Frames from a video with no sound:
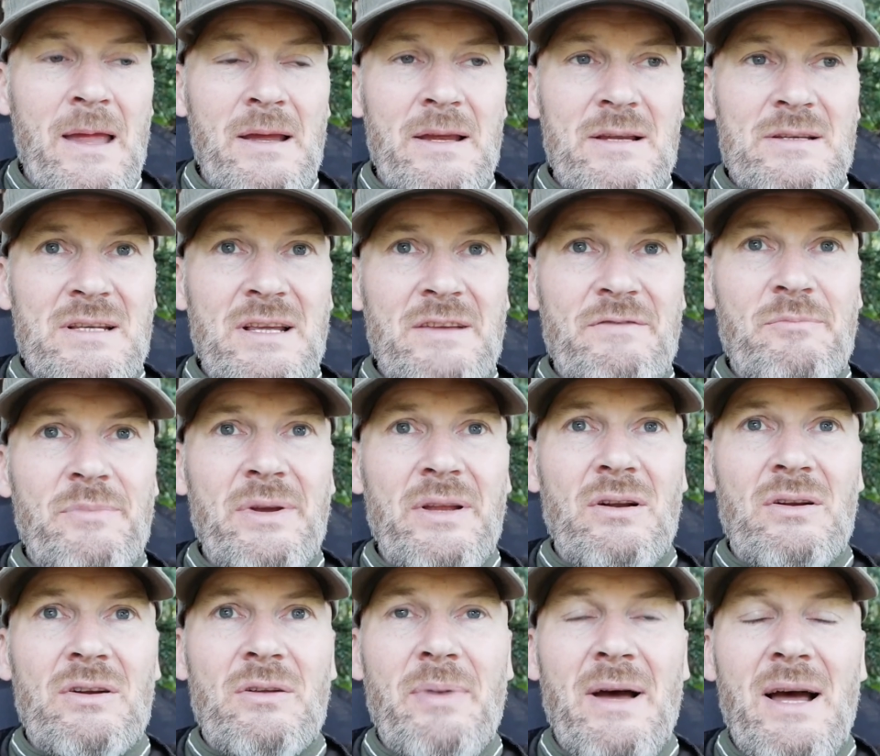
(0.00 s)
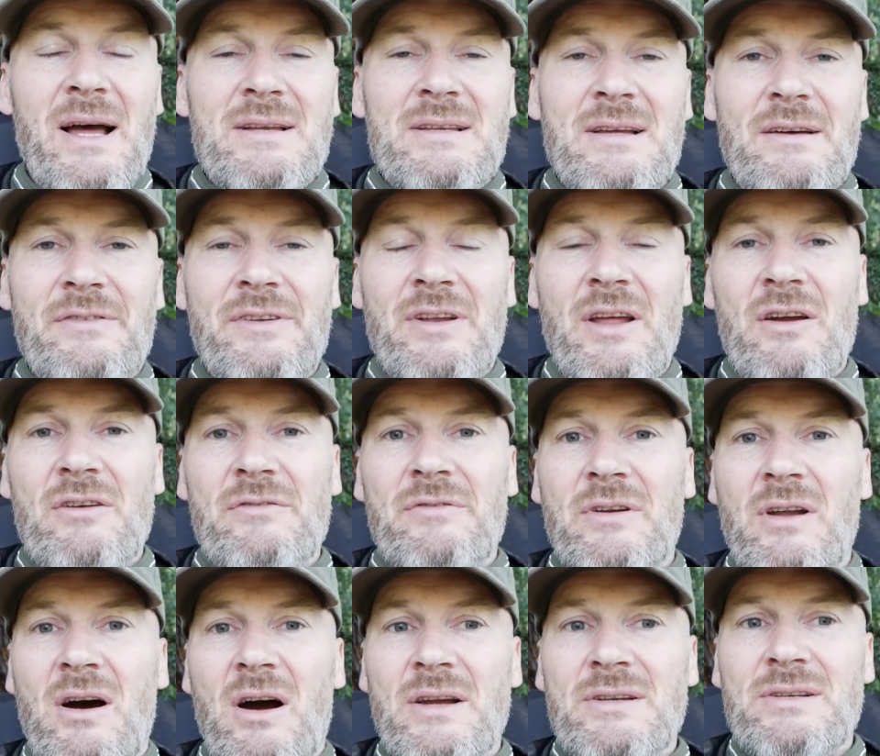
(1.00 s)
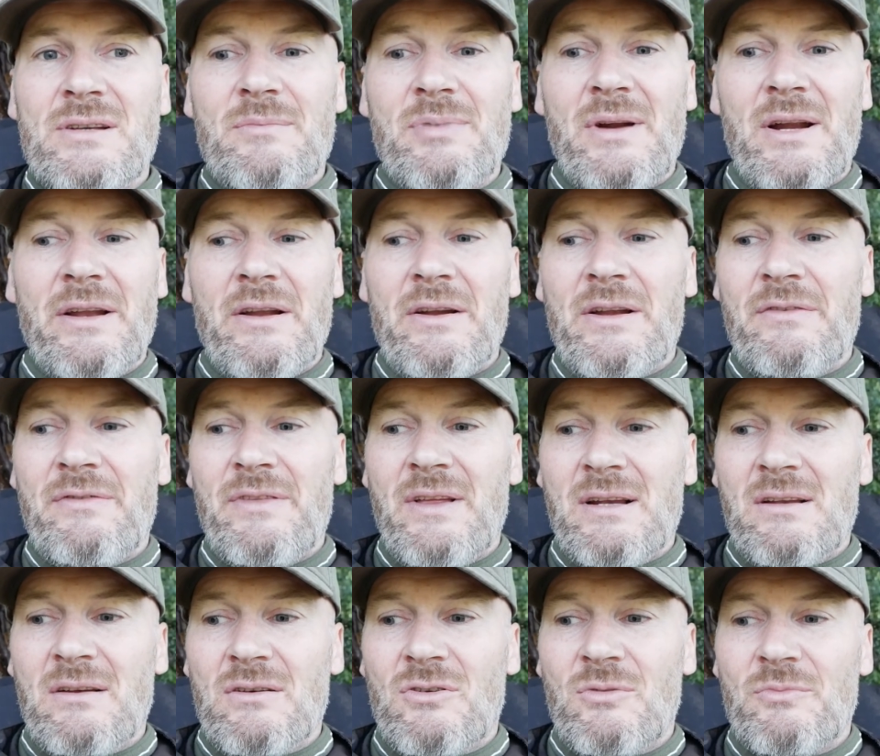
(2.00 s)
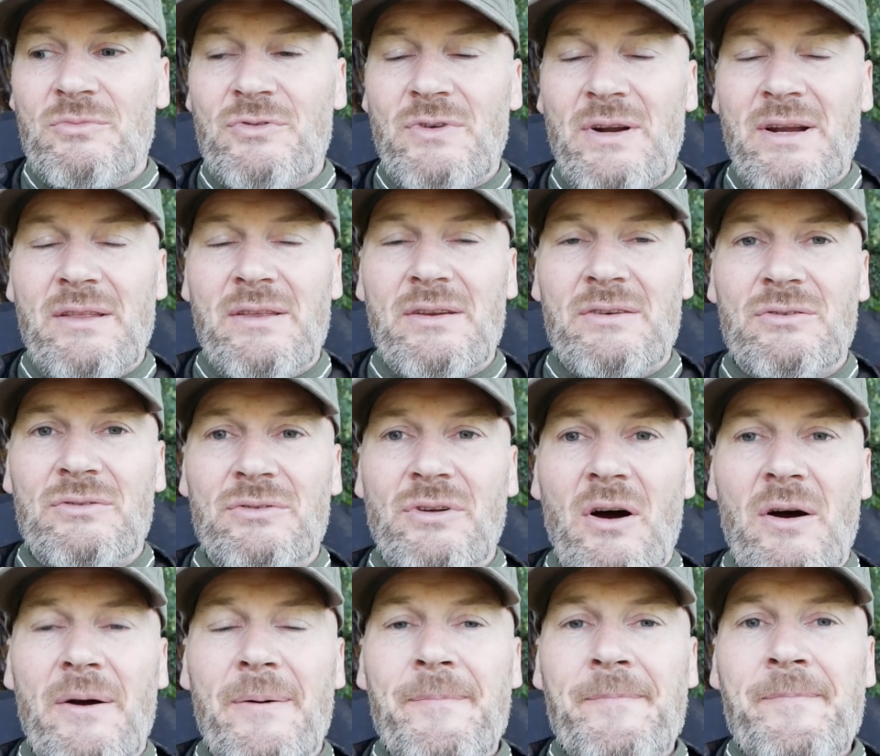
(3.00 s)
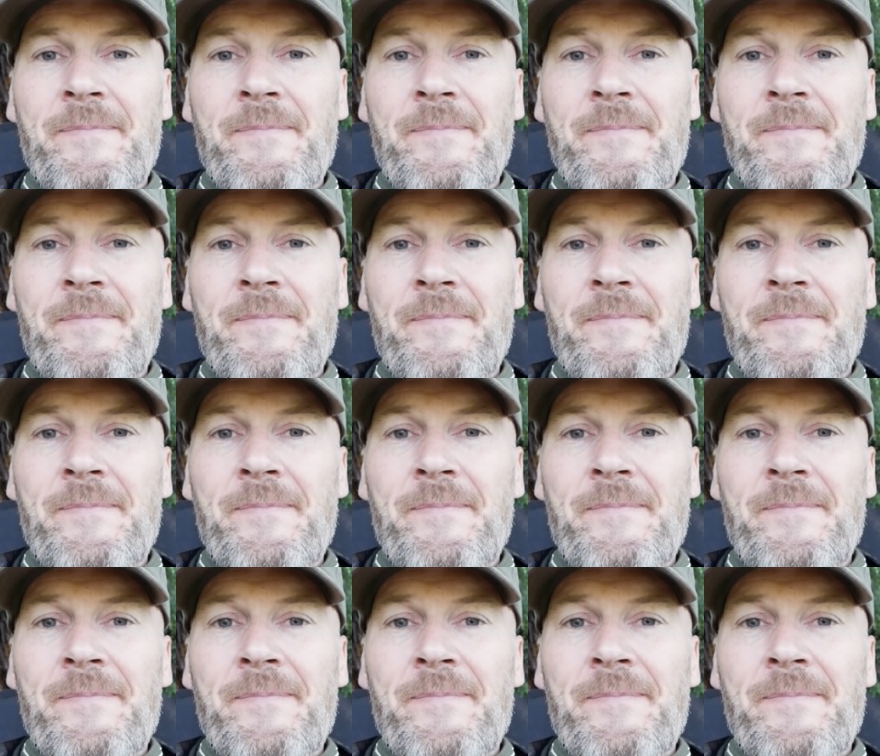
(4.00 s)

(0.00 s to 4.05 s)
He's even been on about having it overnighter, but I don't know if that'll come to anything or not.